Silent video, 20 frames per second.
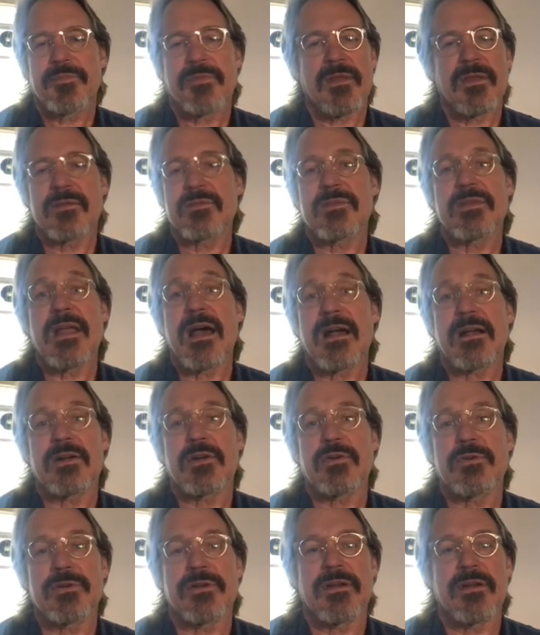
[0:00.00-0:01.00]
It's not
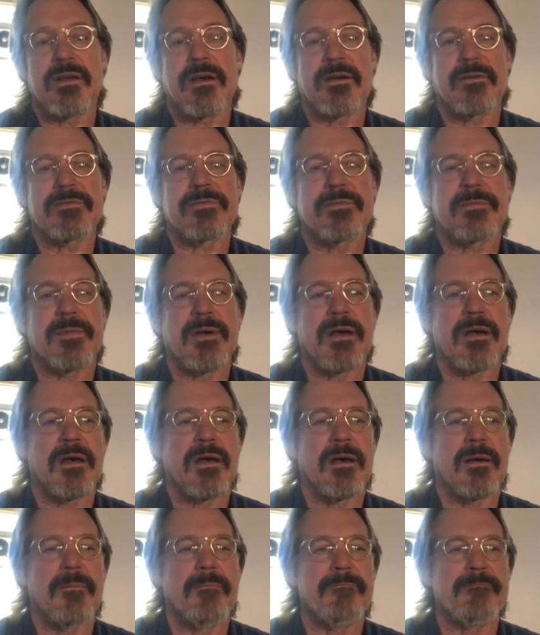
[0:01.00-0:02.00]
good enough.
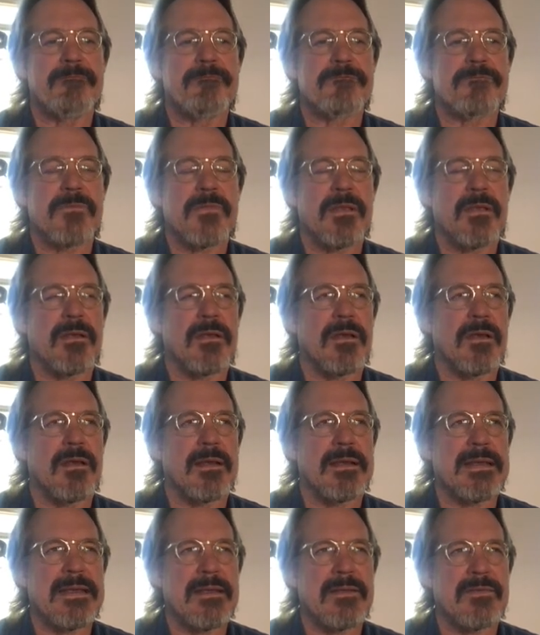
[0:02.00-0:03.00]
Um, uh, I
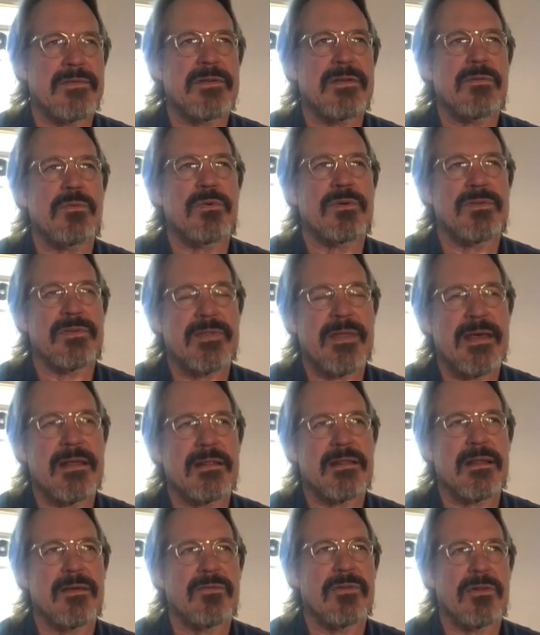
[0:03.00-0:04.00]
guess he was
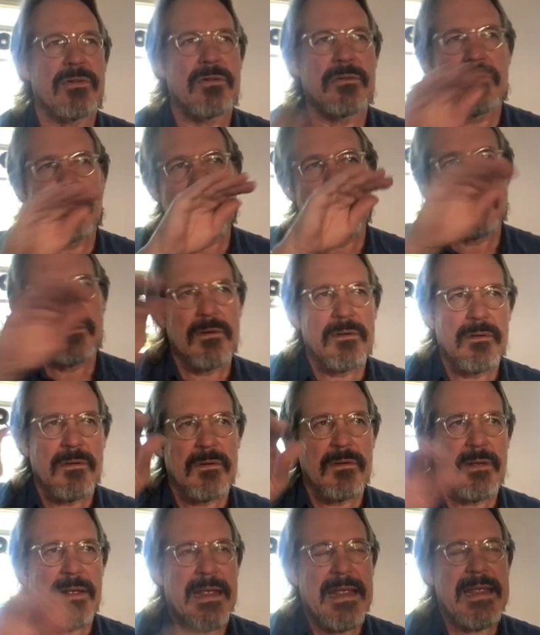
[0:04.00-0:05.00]
that level
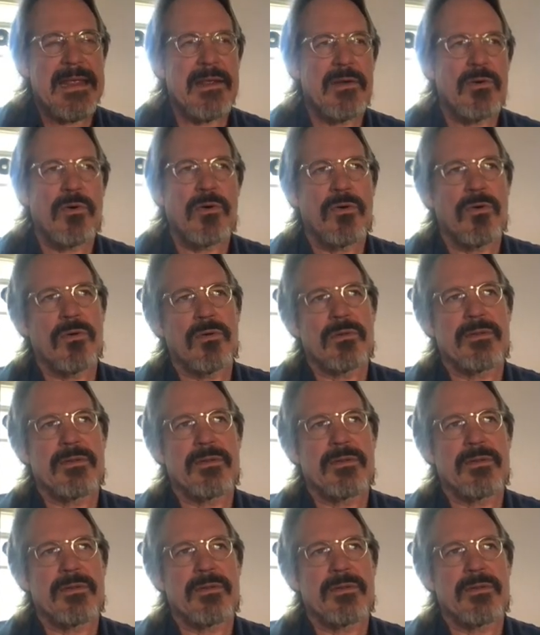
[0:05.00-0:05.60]
a hole